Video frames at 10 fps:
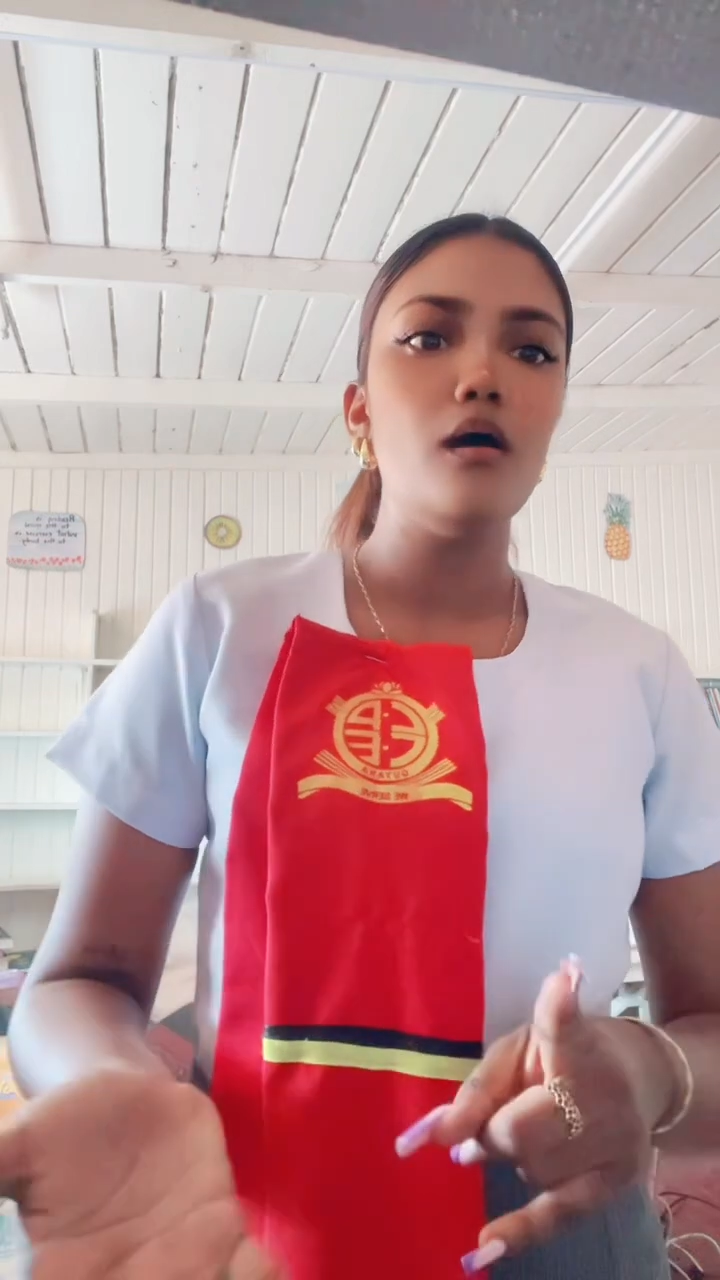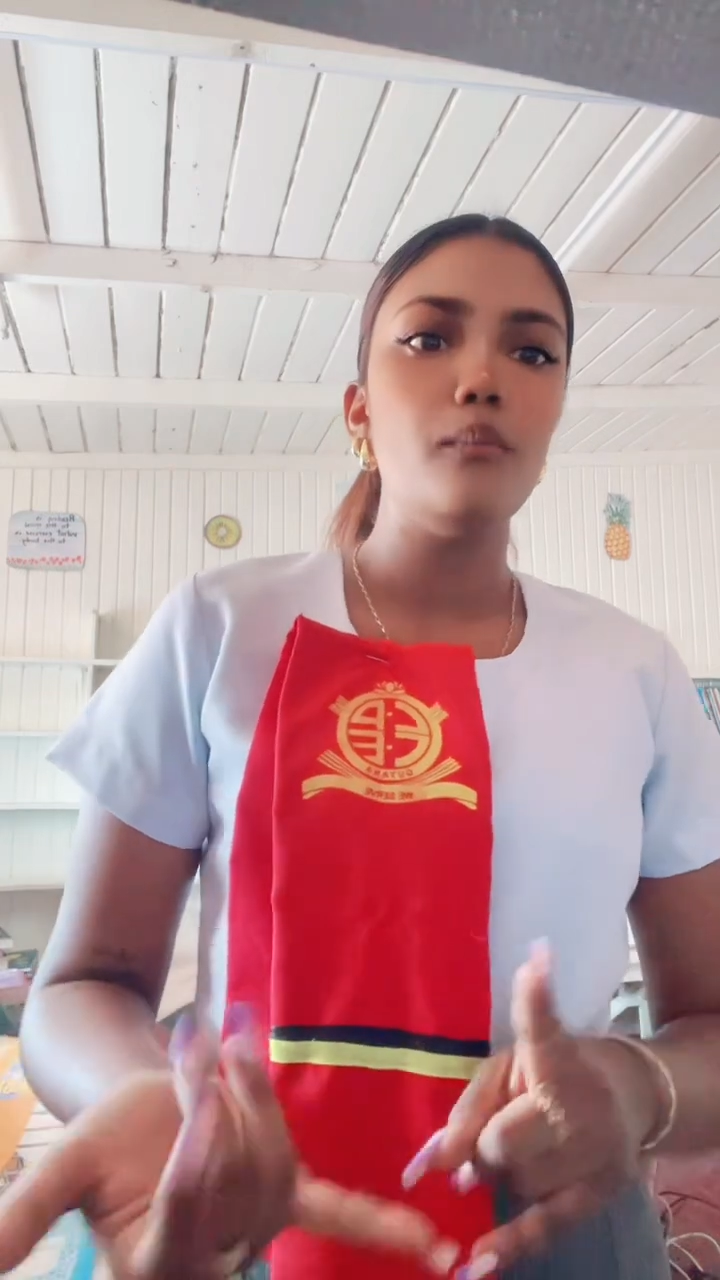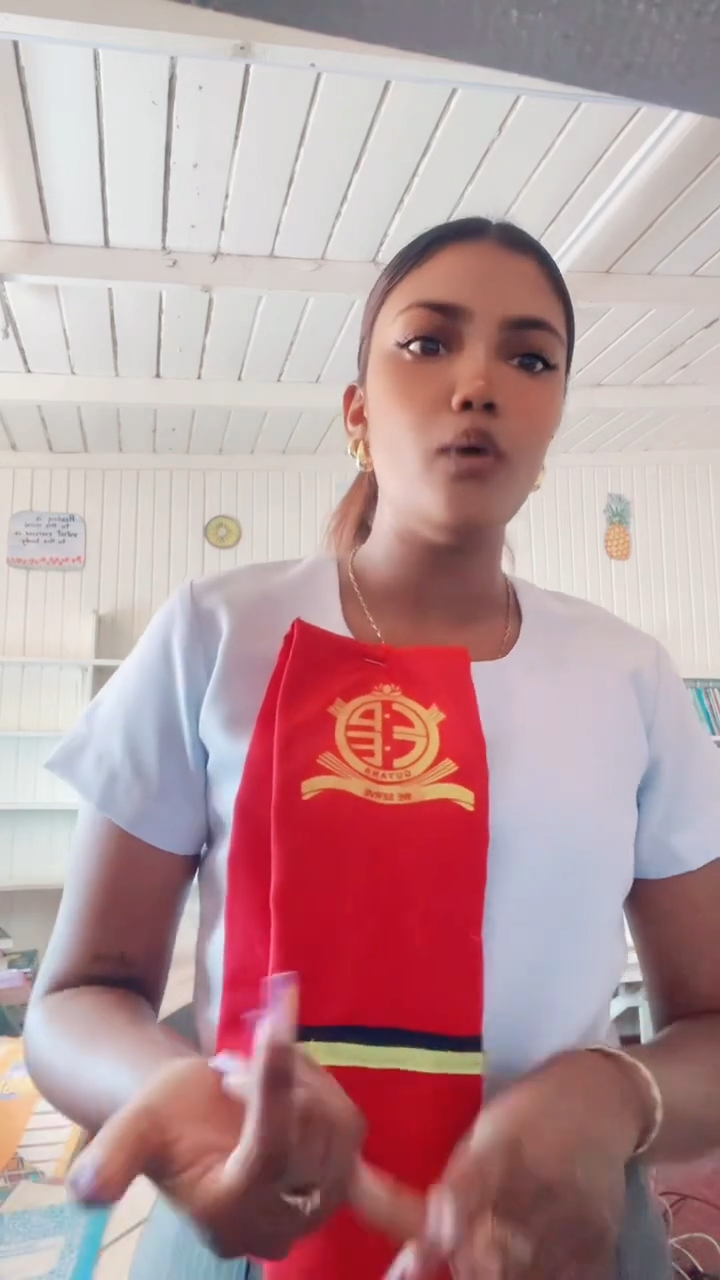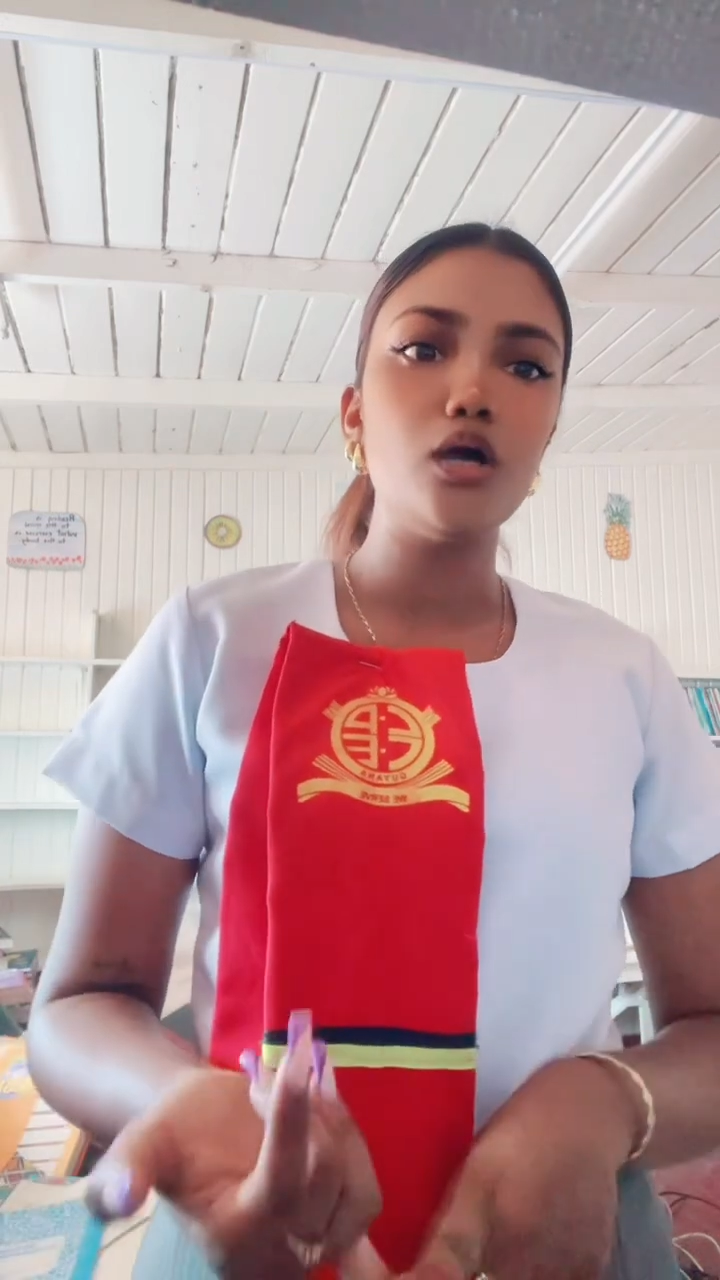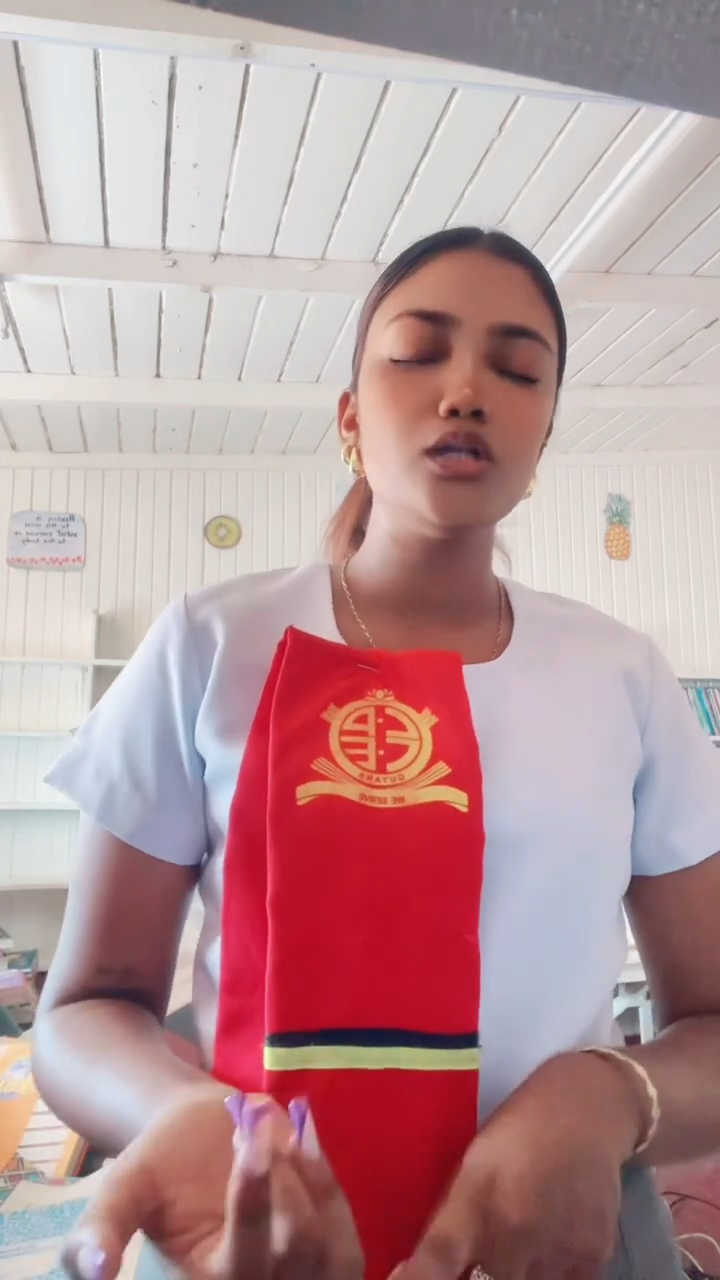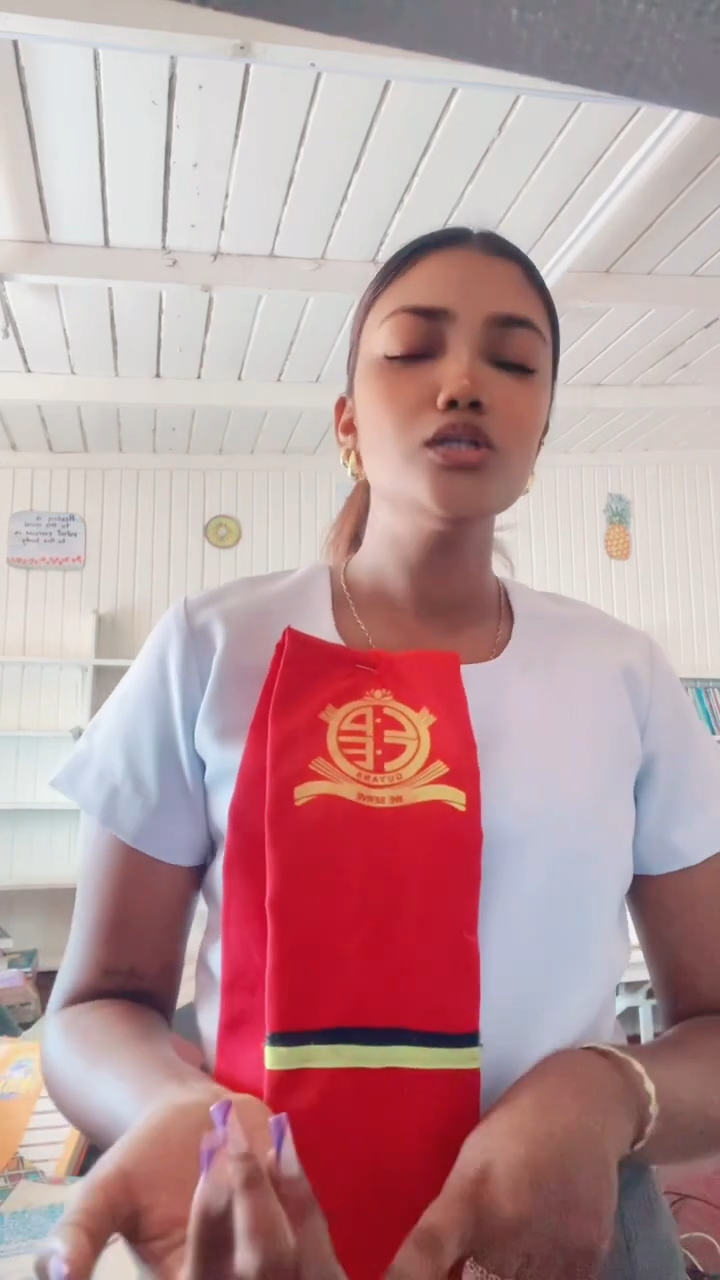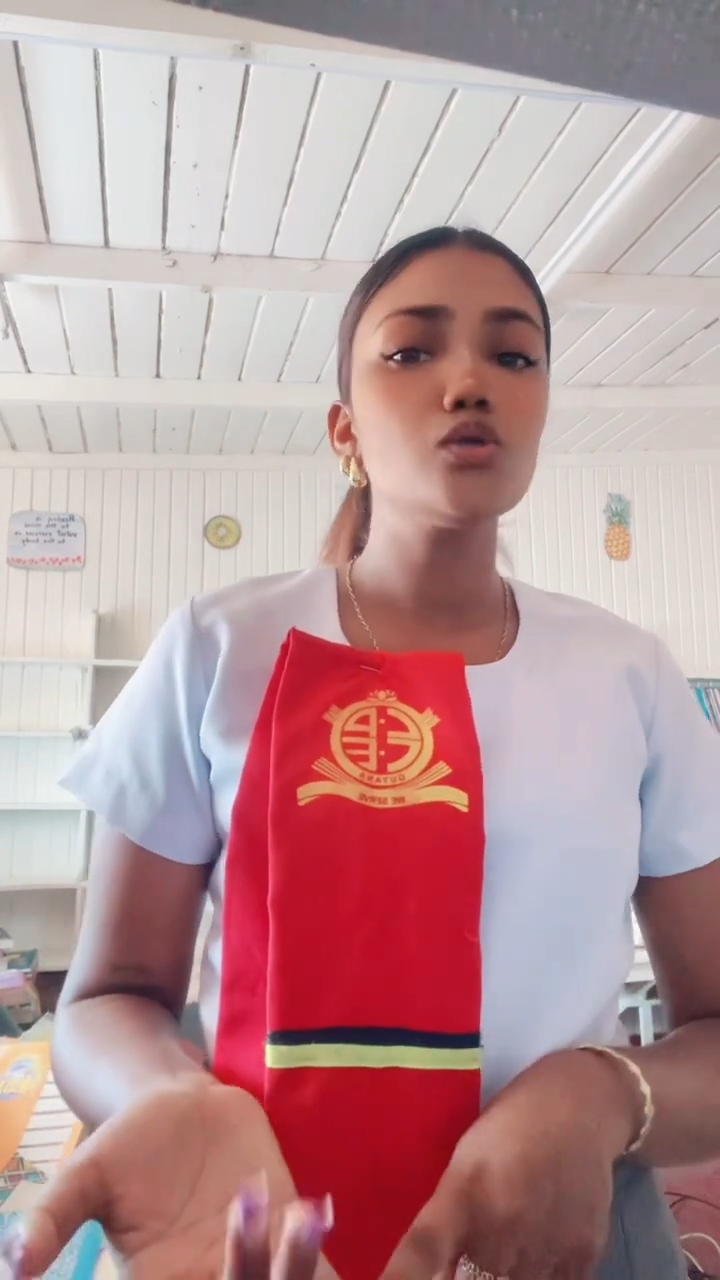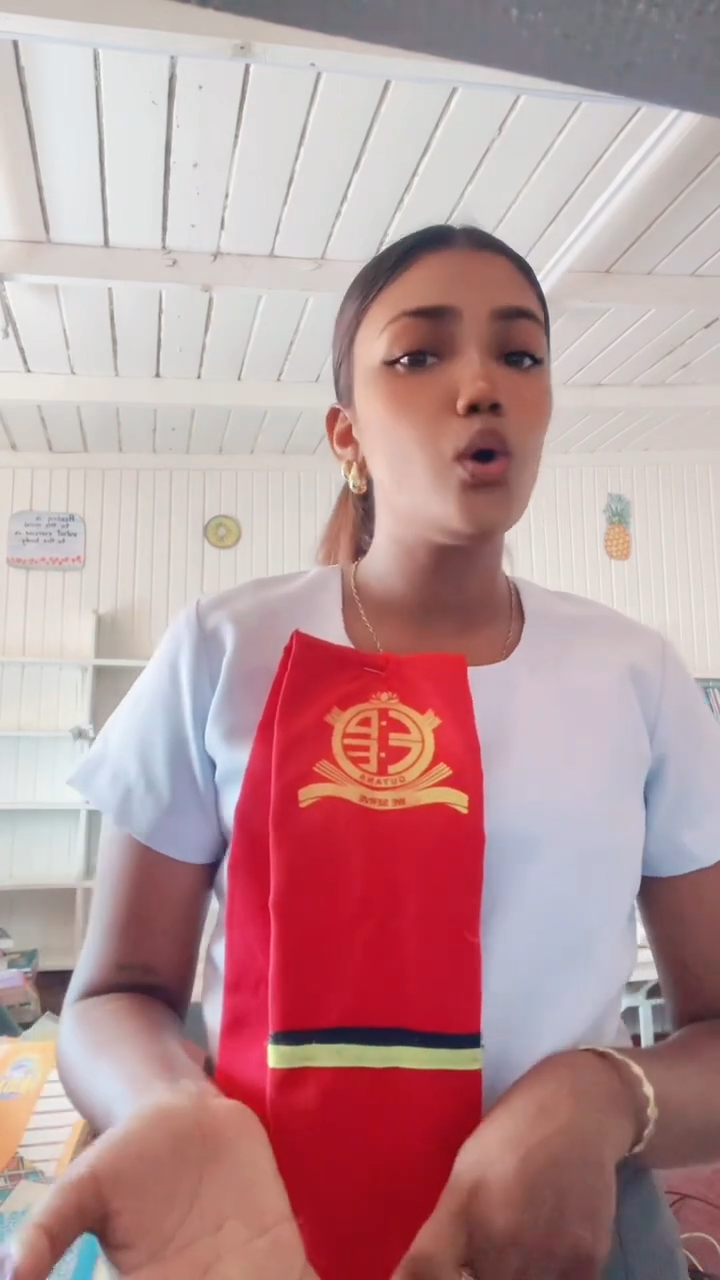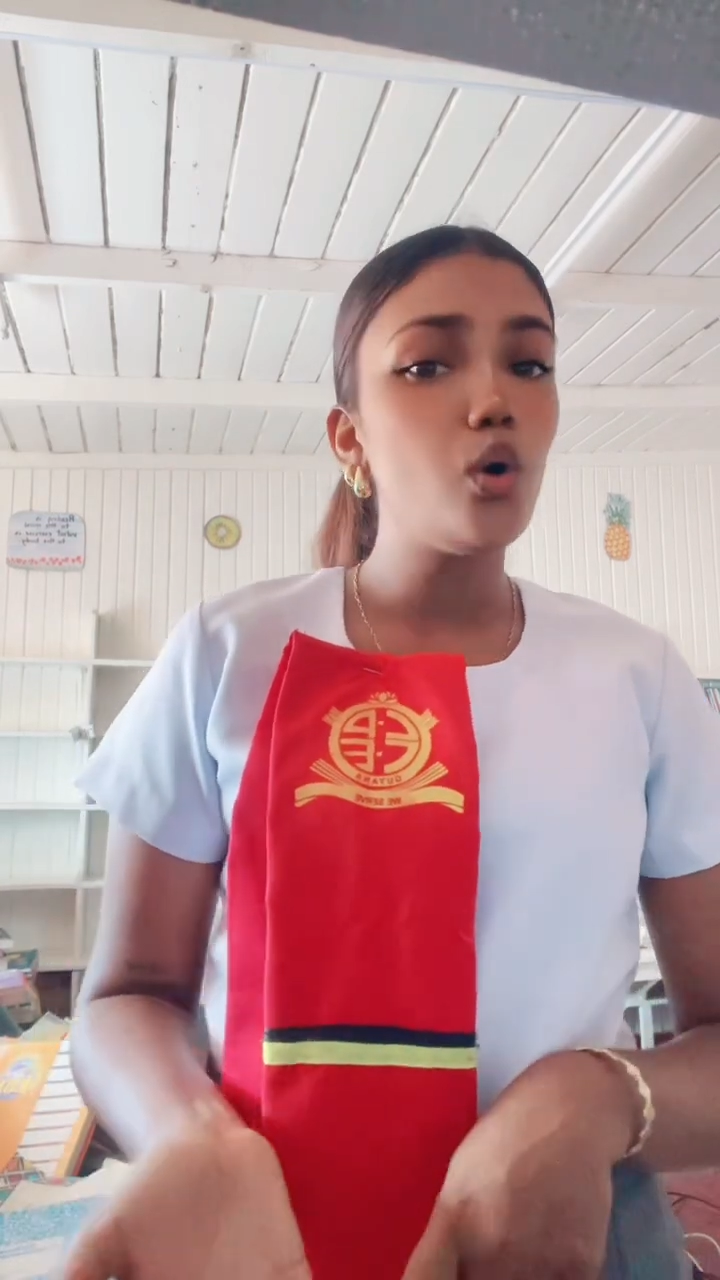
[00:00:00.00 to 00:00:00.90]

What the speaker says: models,